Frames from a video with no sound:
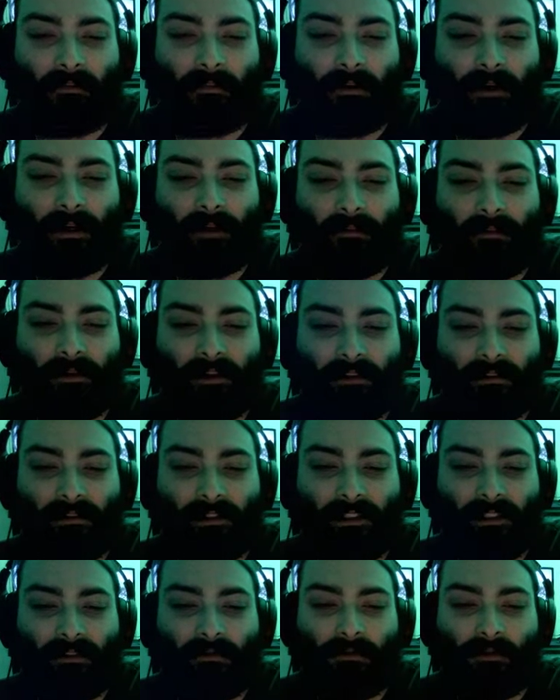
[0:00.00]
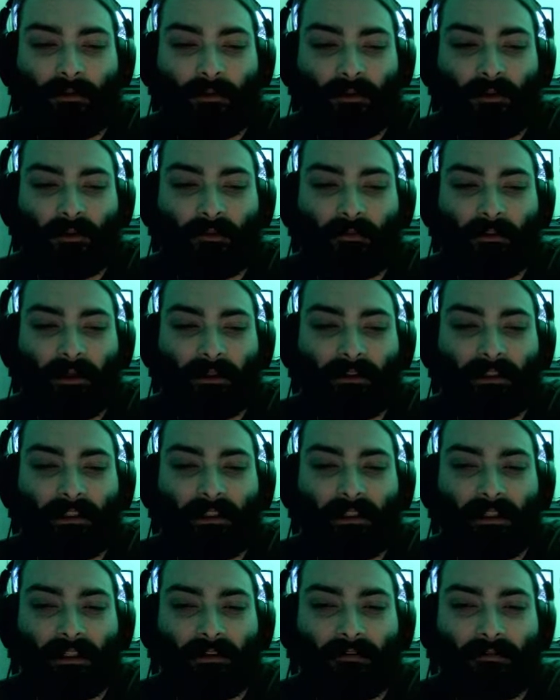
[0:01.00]
bomb that leaves you
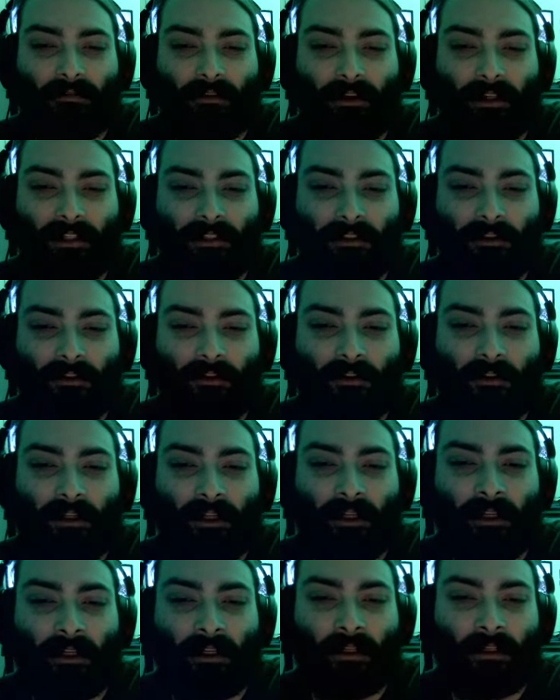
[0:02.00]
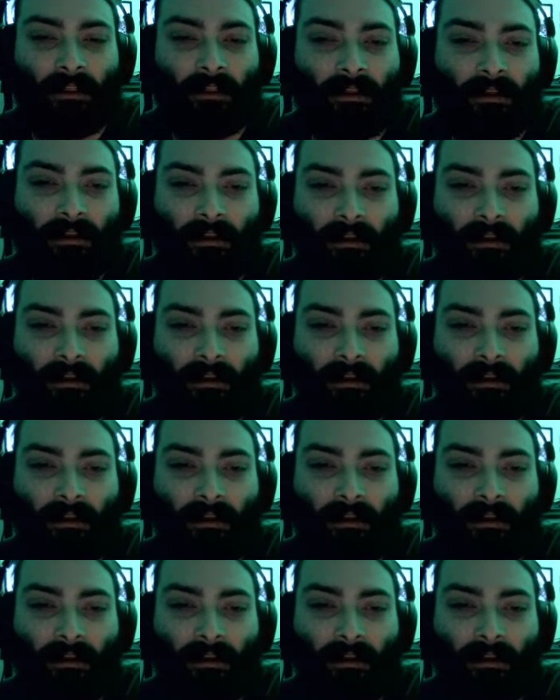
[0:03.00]
smelling like fried chicken.